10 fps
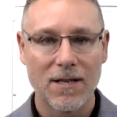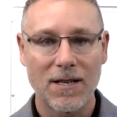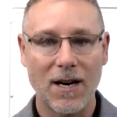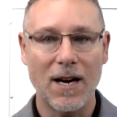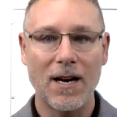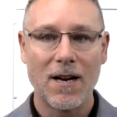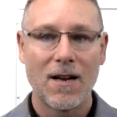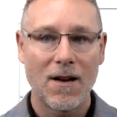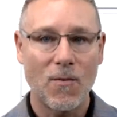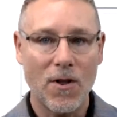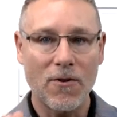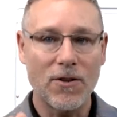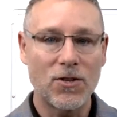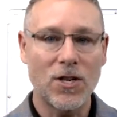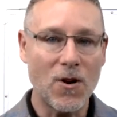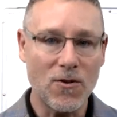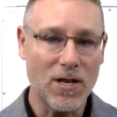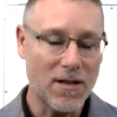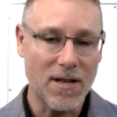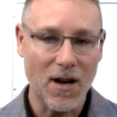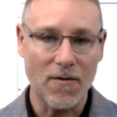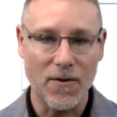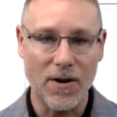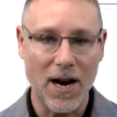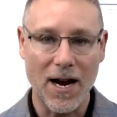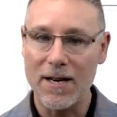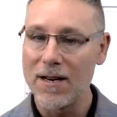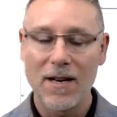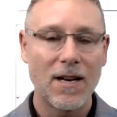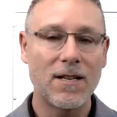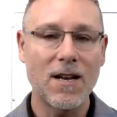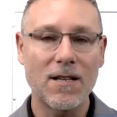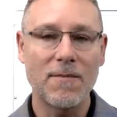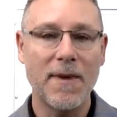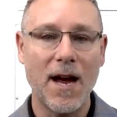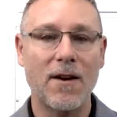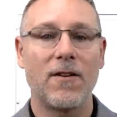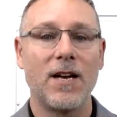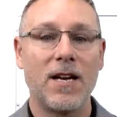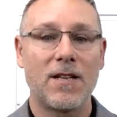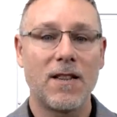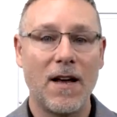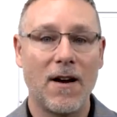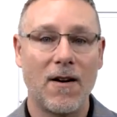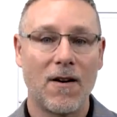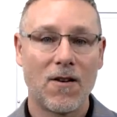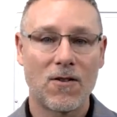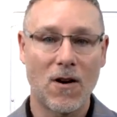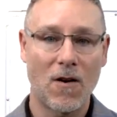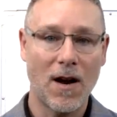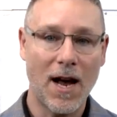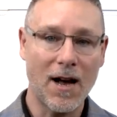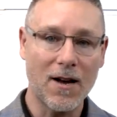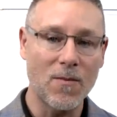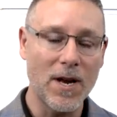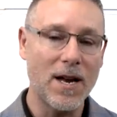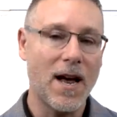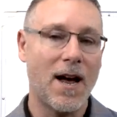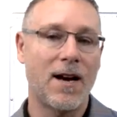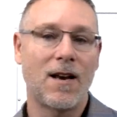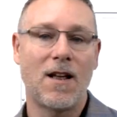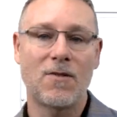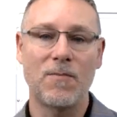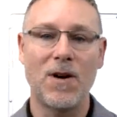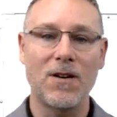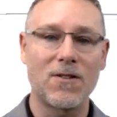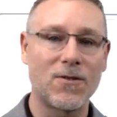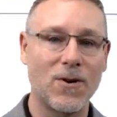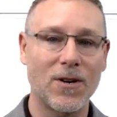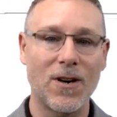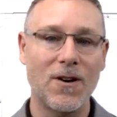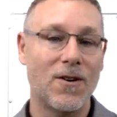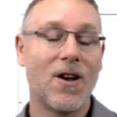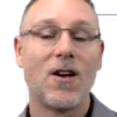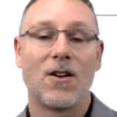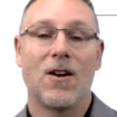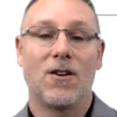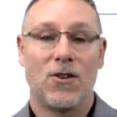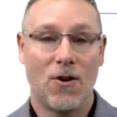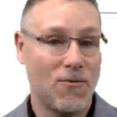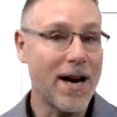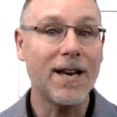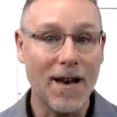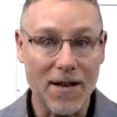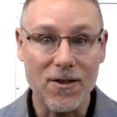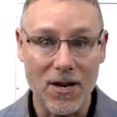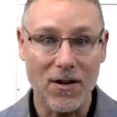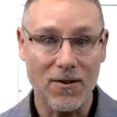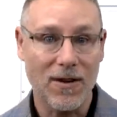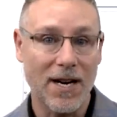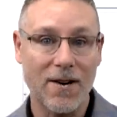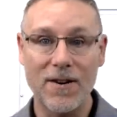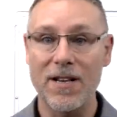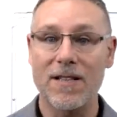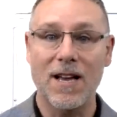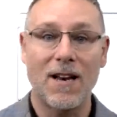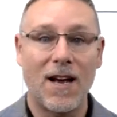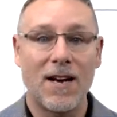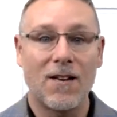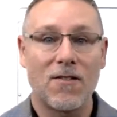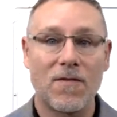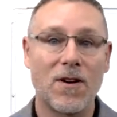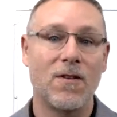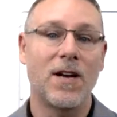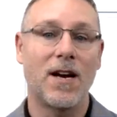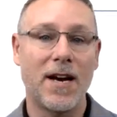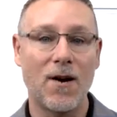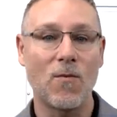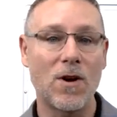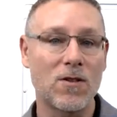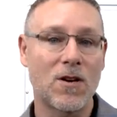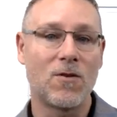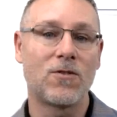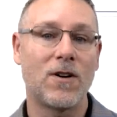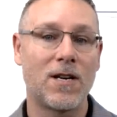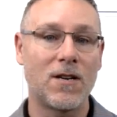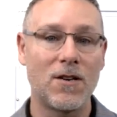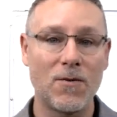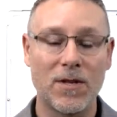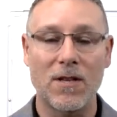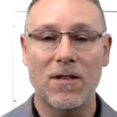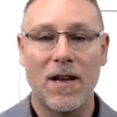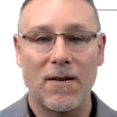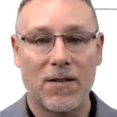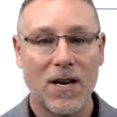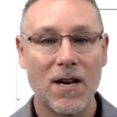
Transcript: All right? Whether it shows itself or not, it doesn't matter. It's there. So how can we add less bugs to our code? You write less code, right? Here it is, that lines of code again. Again, what is Go trying to do with this language?